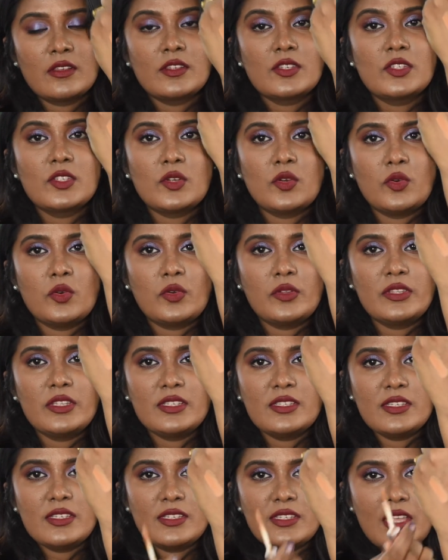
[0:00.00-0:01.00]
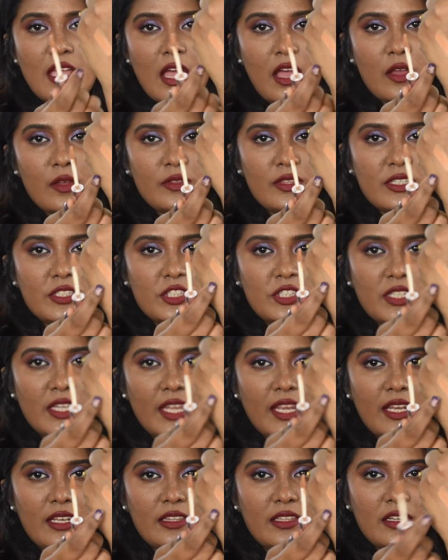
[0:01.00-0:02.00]
So this is how the
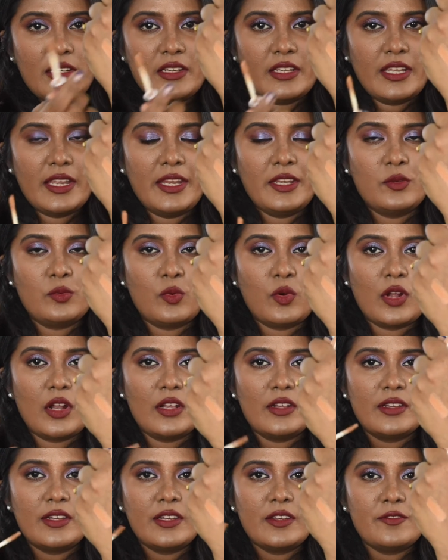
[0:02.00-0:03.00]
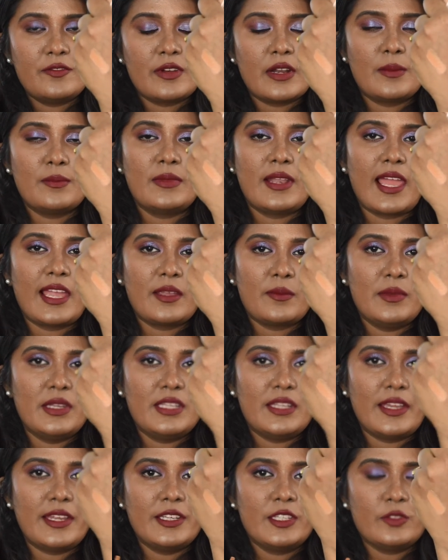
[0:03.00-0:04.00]
shade 38 Walnut from Lakme
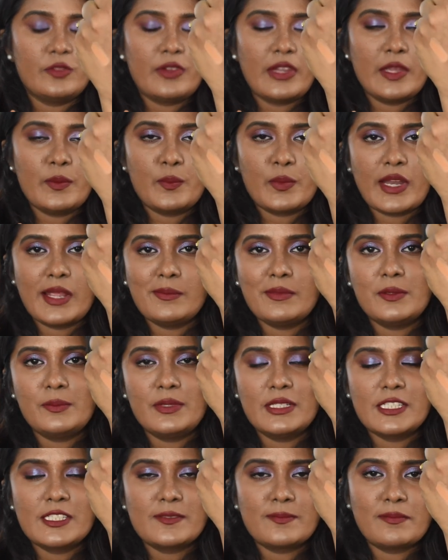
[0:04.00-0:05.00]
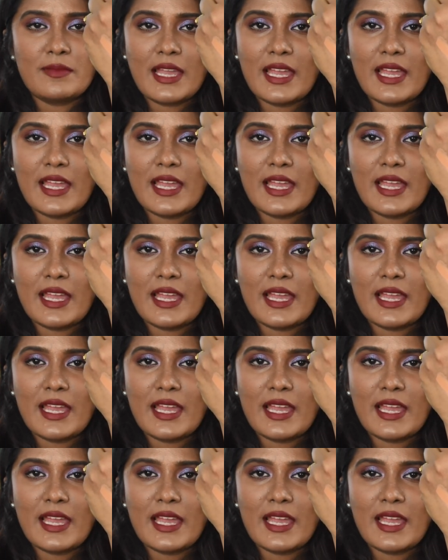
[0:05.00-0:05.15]
9 to 5 Primer Plus